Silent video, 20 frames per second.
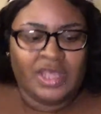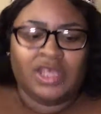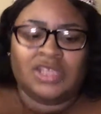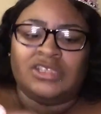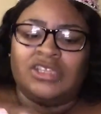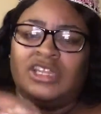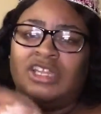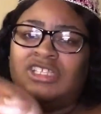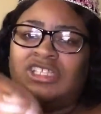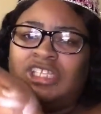
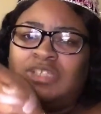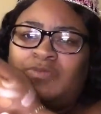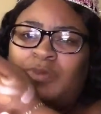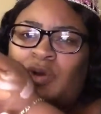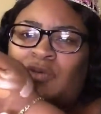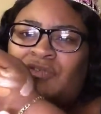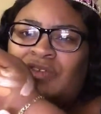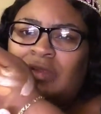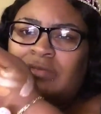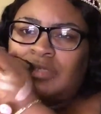So this is
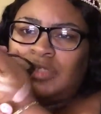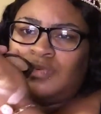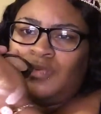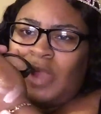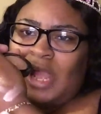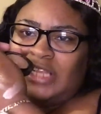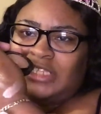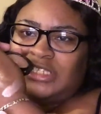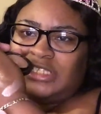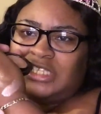both of them
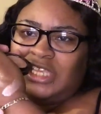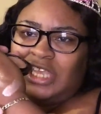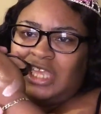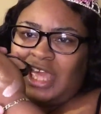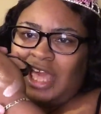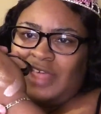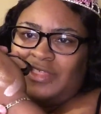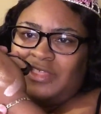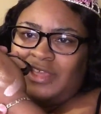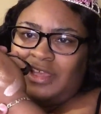swatched
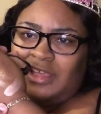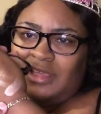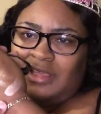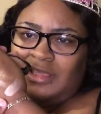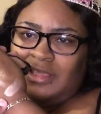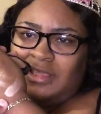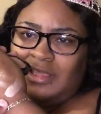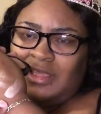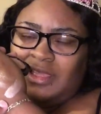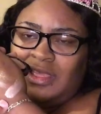together.
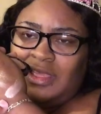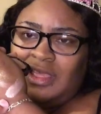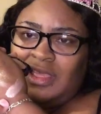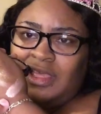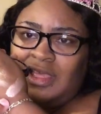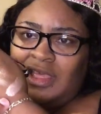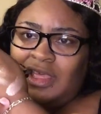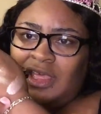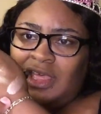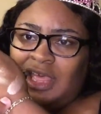
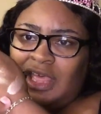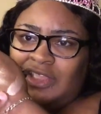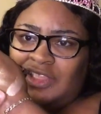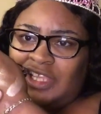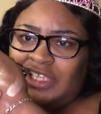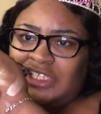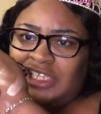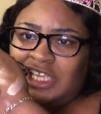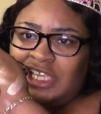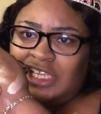
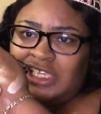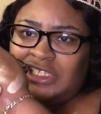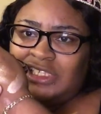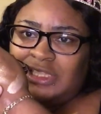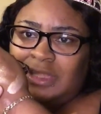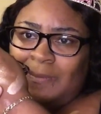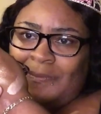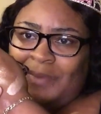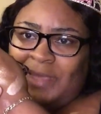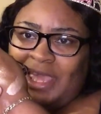This is
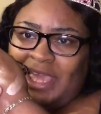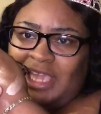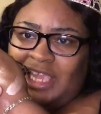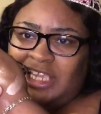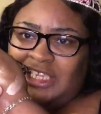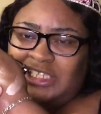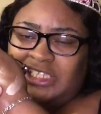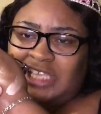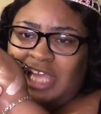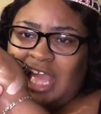the
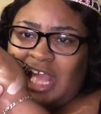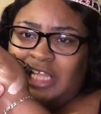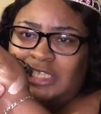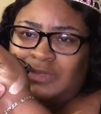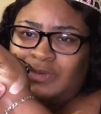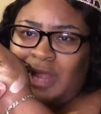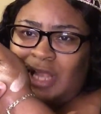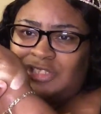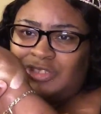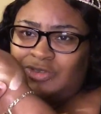pinkish side
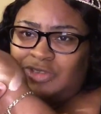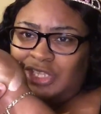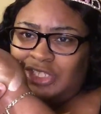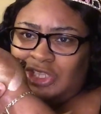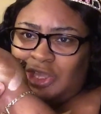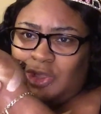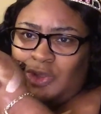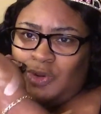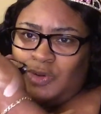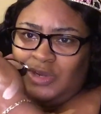swatched on its
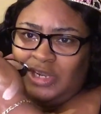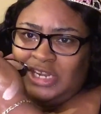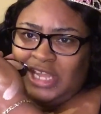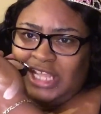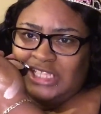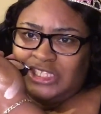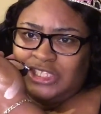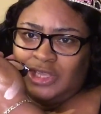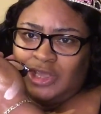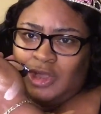own, and
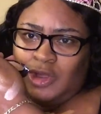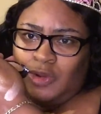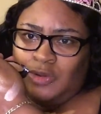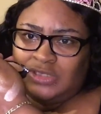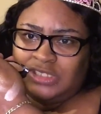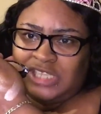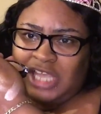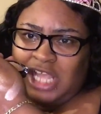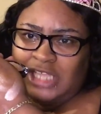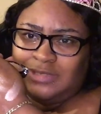that's the gold
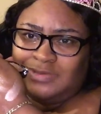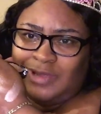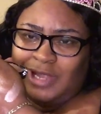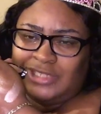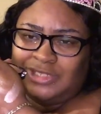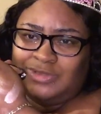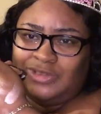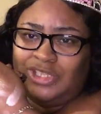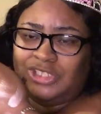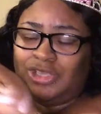side
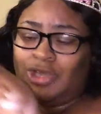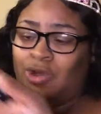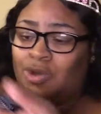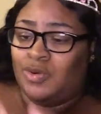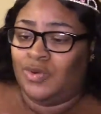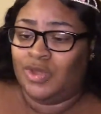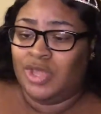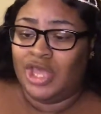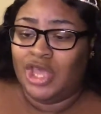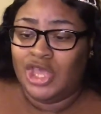swatched on its
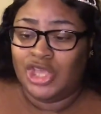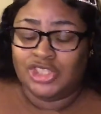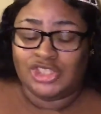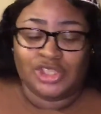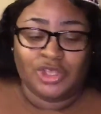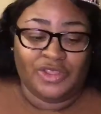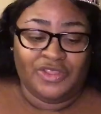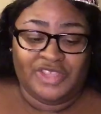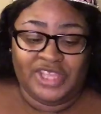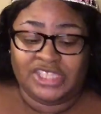own.
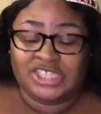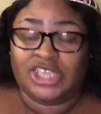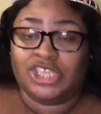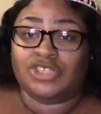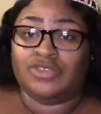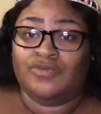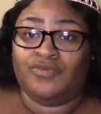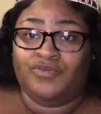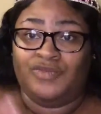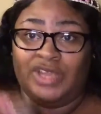So this is
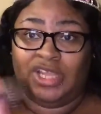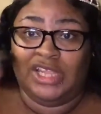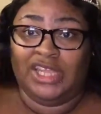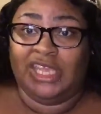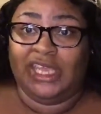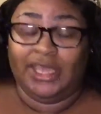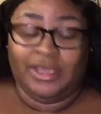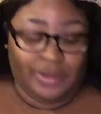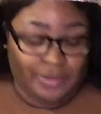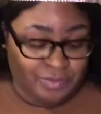
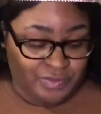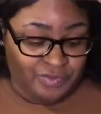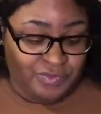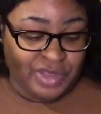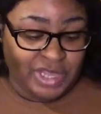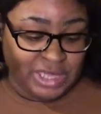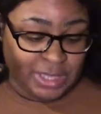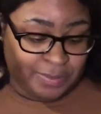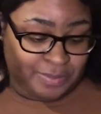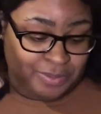really,
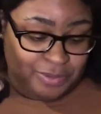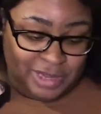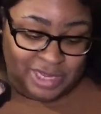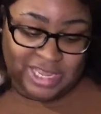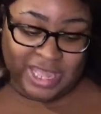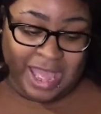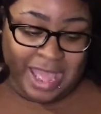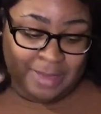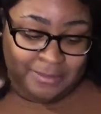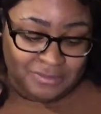really
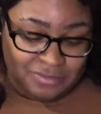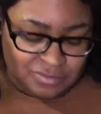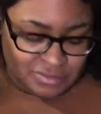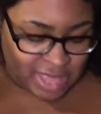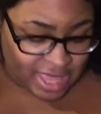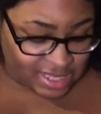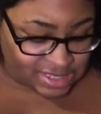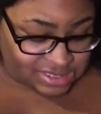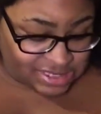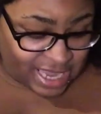pretty. I'm
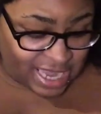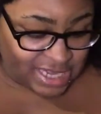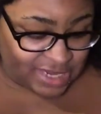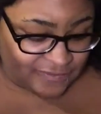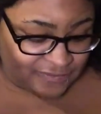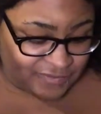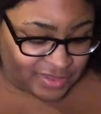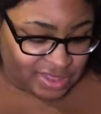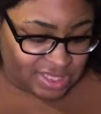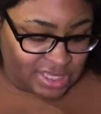excited
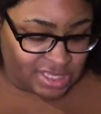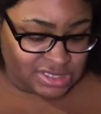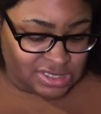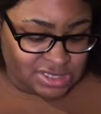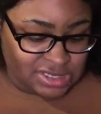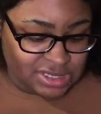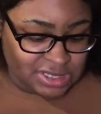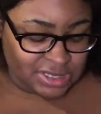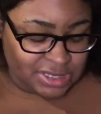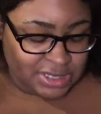for this.
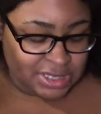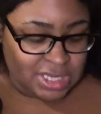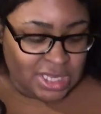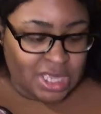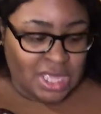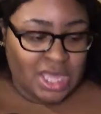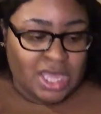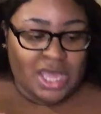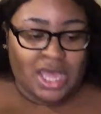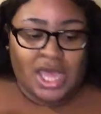
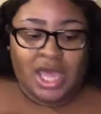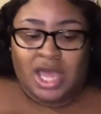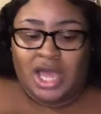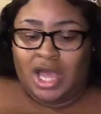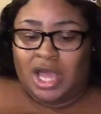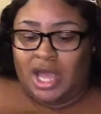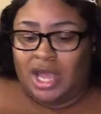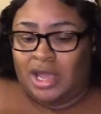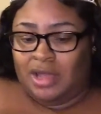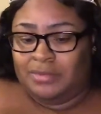
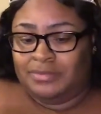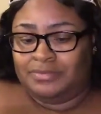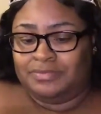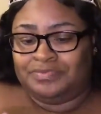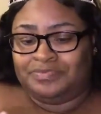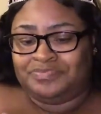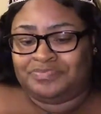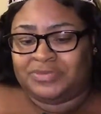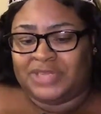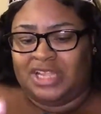Um,
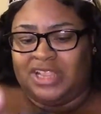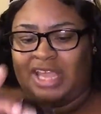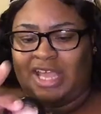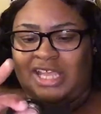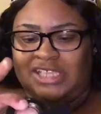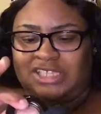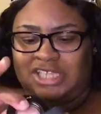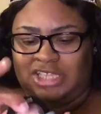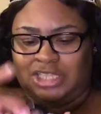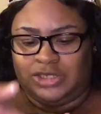and like I
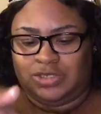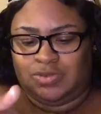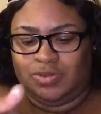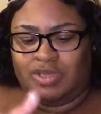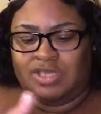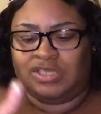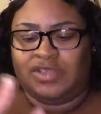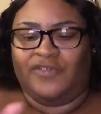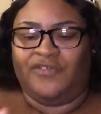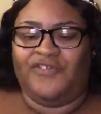said, this
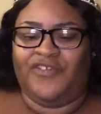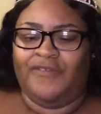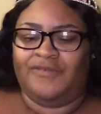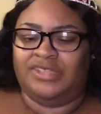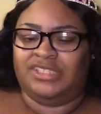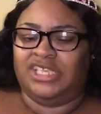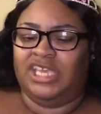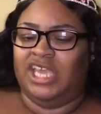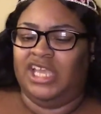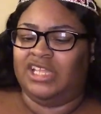was
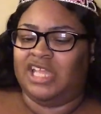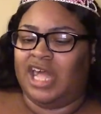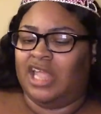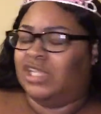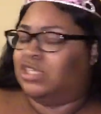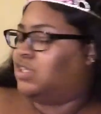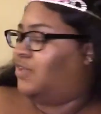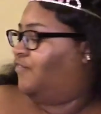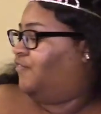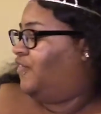
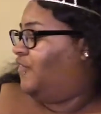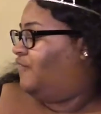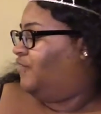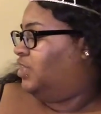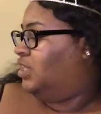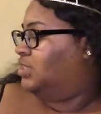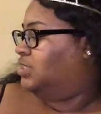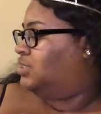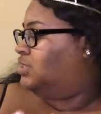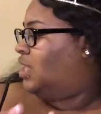
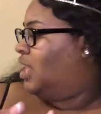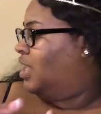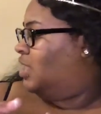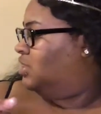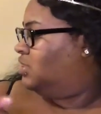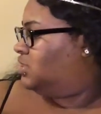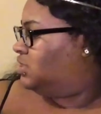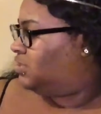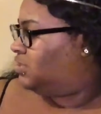$15.50.